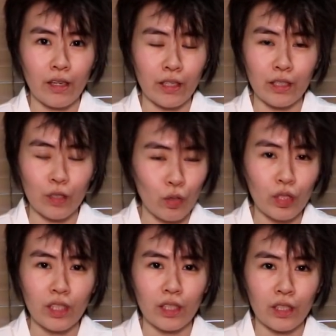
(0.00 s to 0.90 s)
There is no
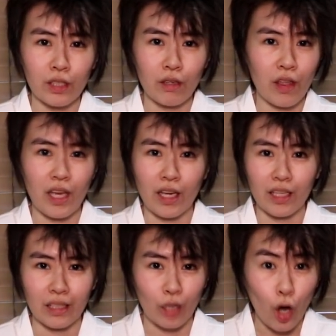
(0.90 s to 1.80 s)
such thing
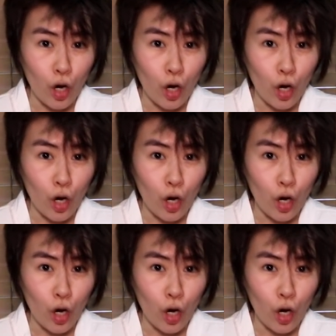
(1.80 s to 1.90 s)
as an